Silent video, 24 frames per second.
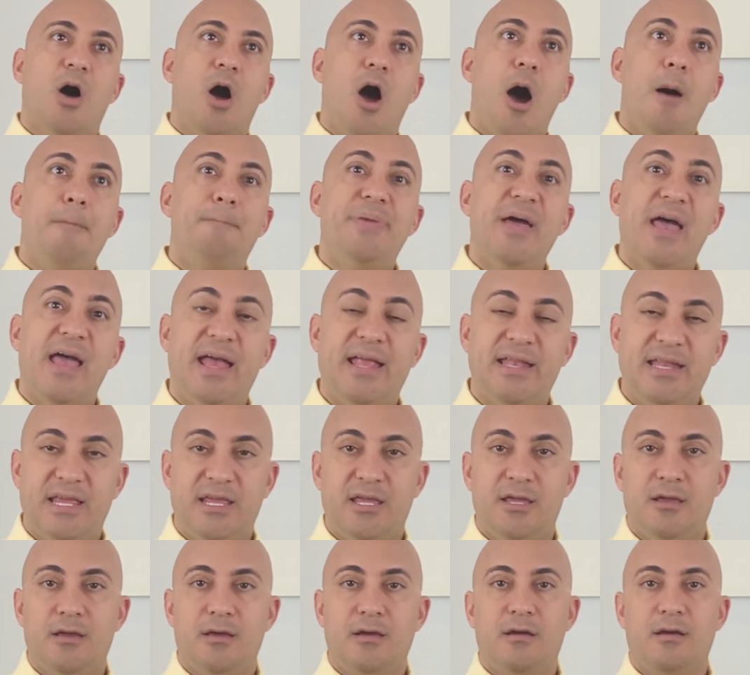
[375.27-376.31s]
a
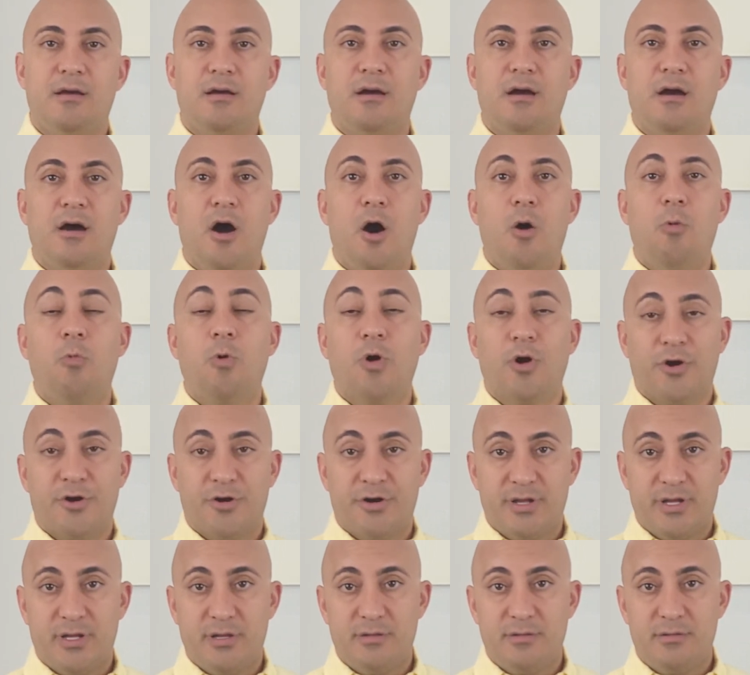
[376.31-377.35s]
penny a
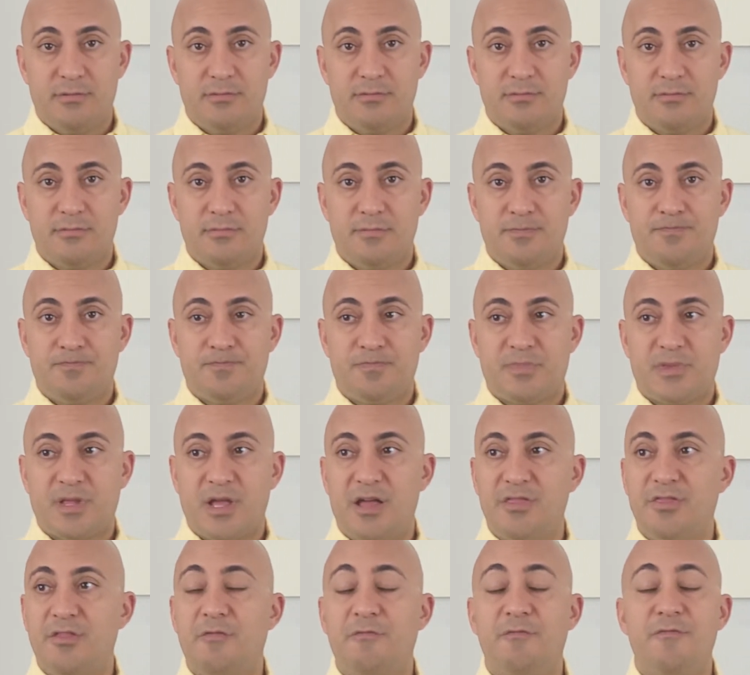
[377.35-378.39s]
word.
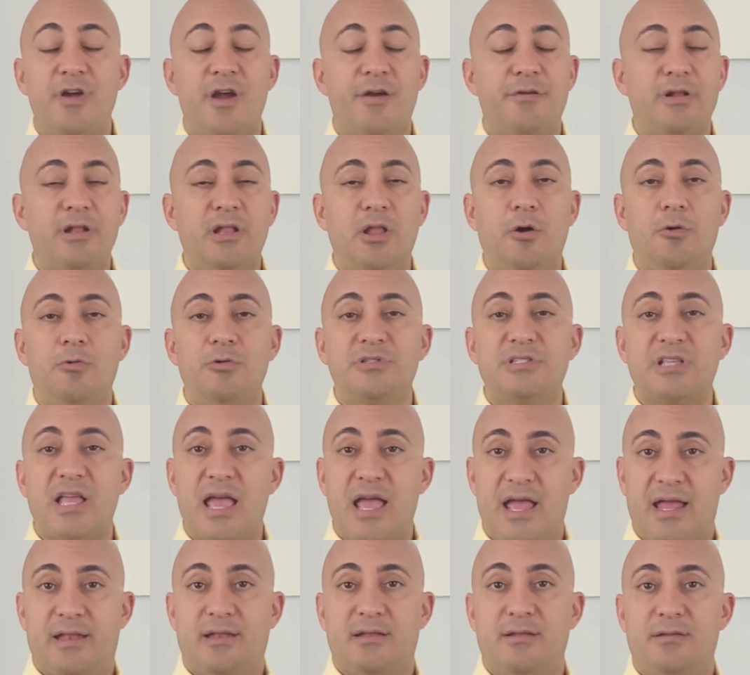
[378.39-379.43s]
On the very lowest
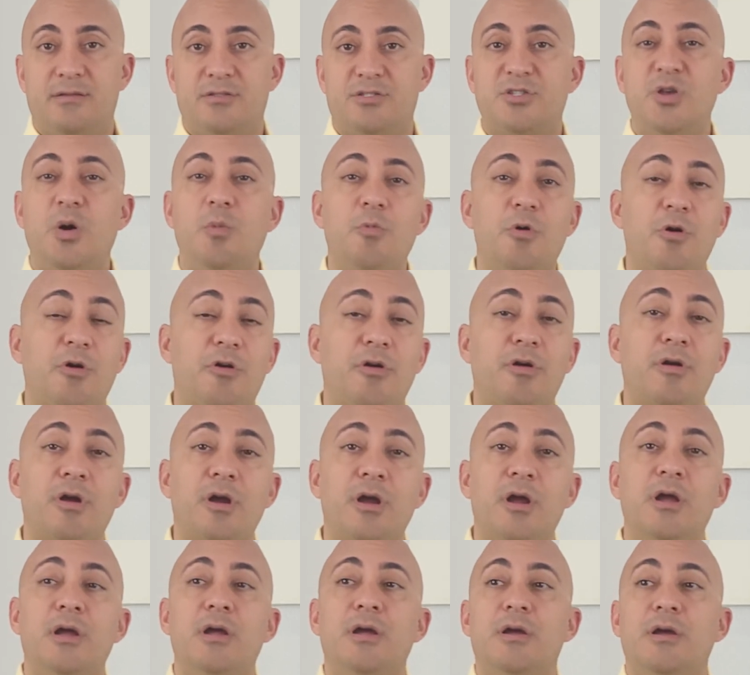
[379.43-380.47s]
end. Somewhere,
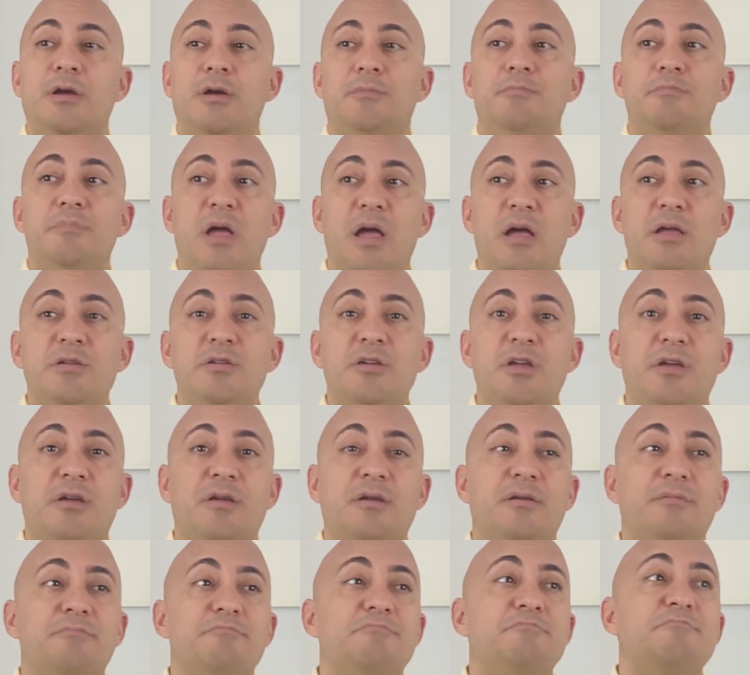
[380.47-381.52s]

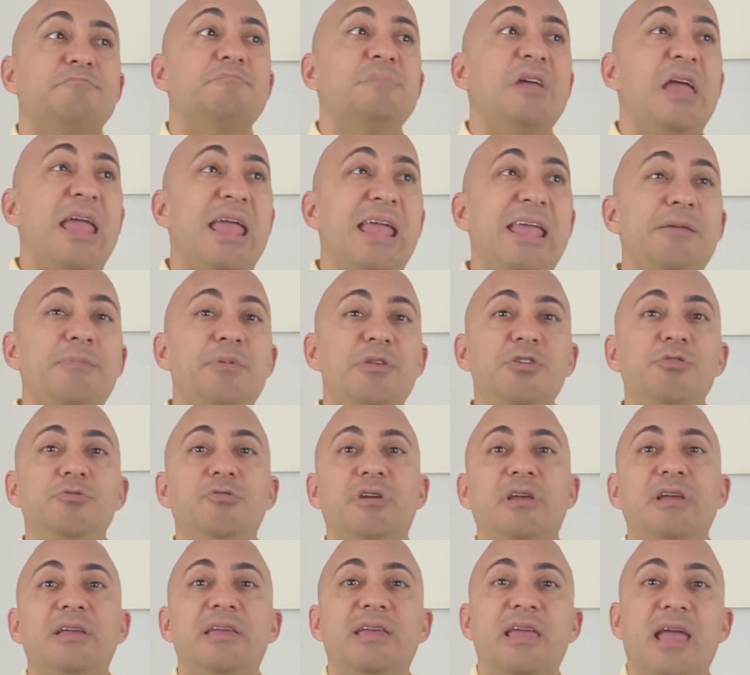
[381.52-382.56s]
maybe you
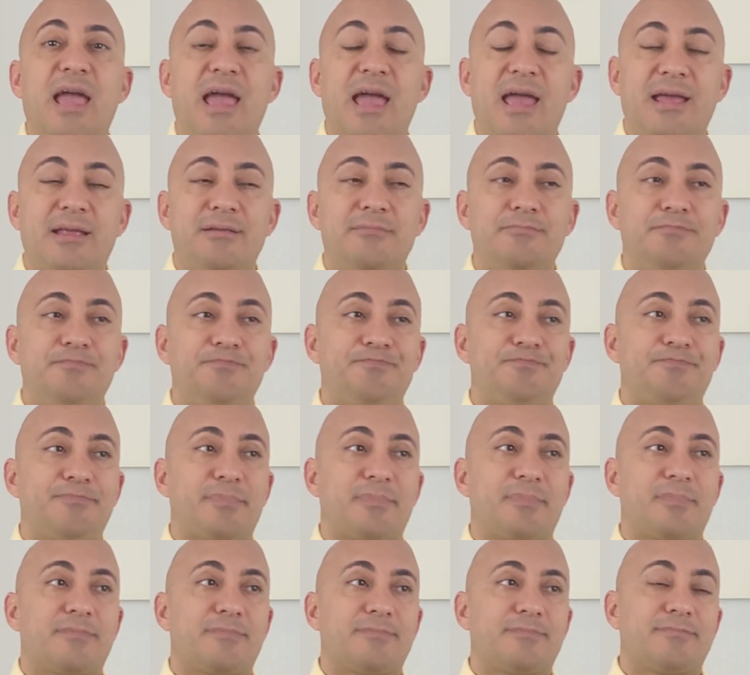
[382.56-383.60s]
can get
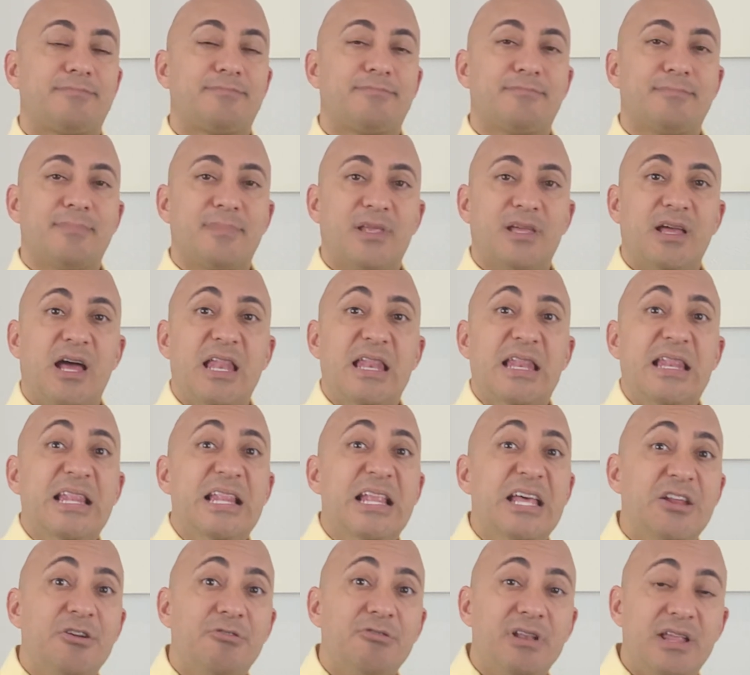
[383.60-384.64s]
a
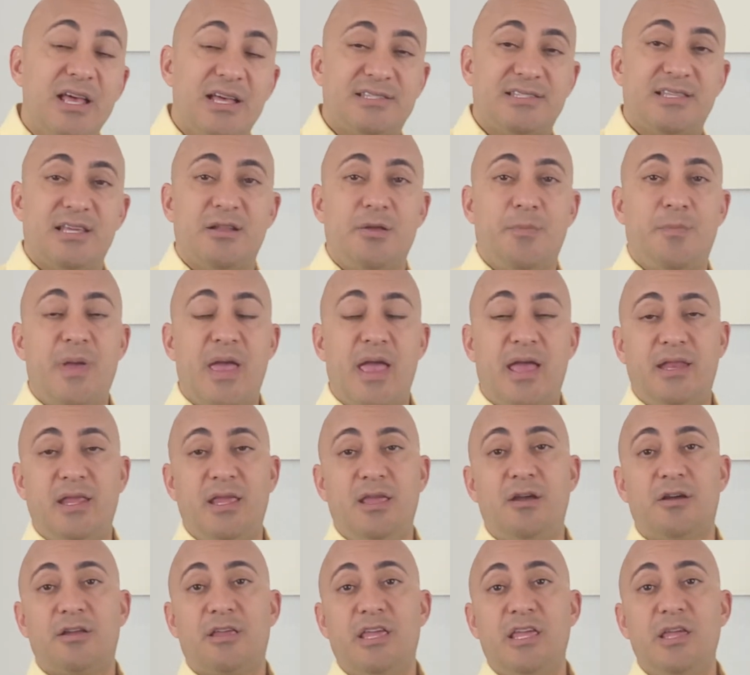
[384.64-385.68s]
little less than a penny
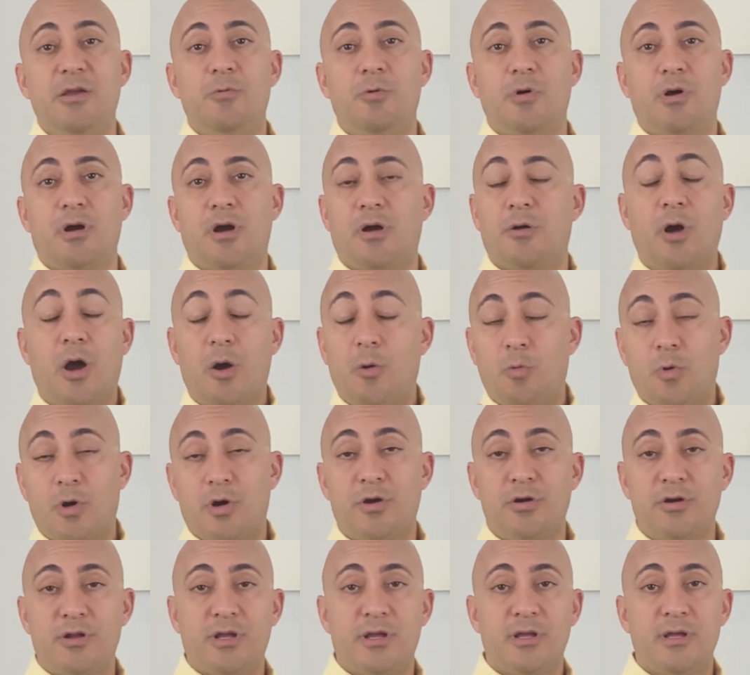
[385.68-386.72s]
a keyword, a
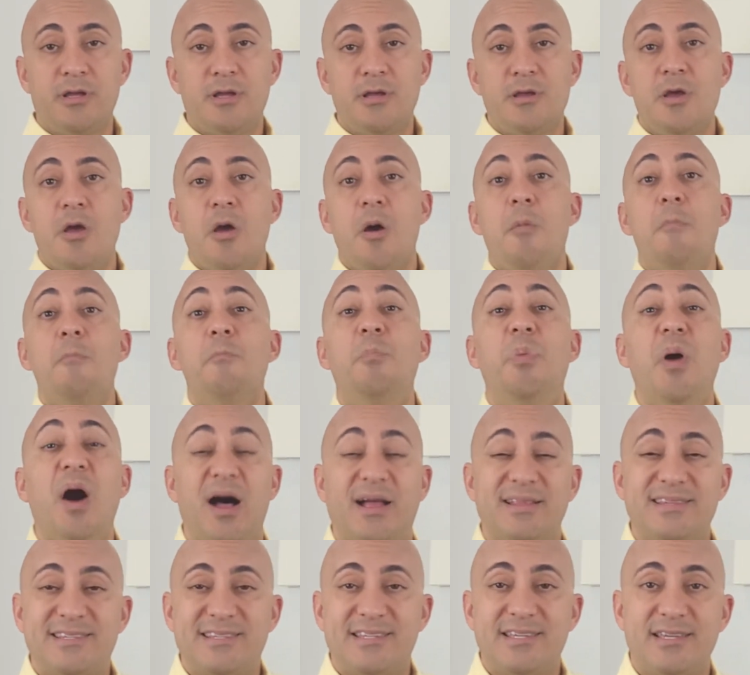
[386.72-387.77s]
word,
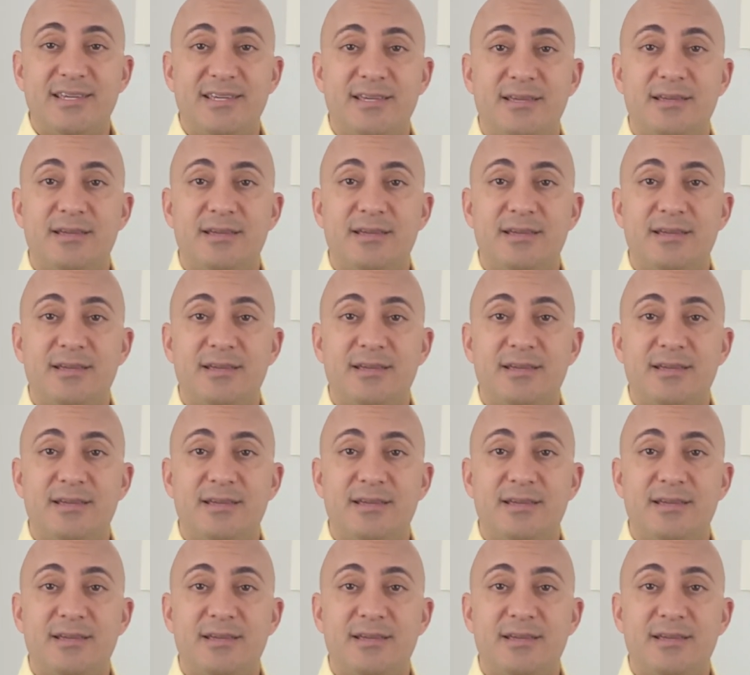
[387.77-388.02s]
but